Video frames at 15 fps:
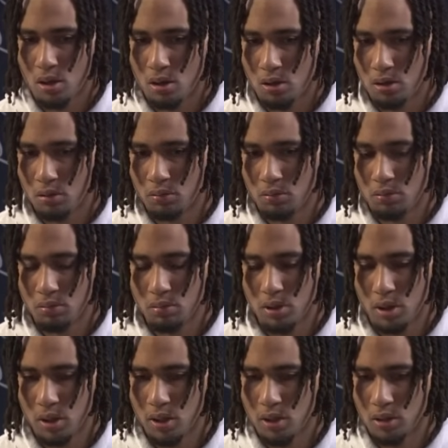
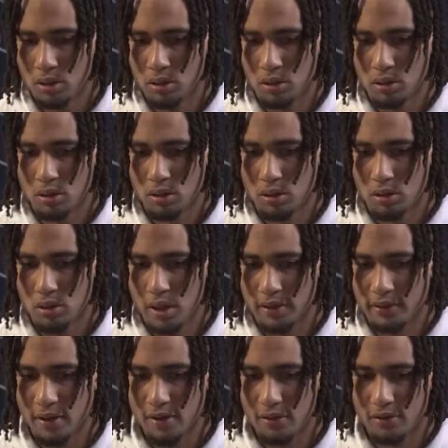and
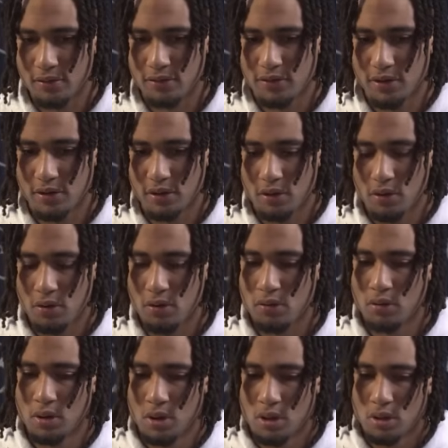like their
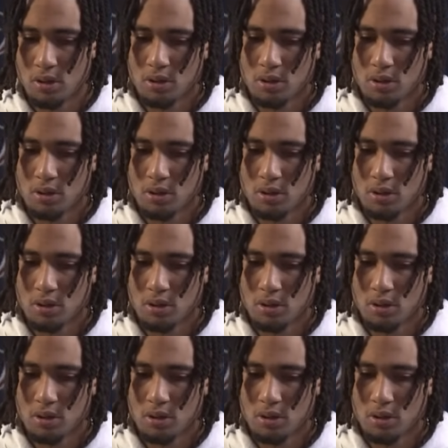whole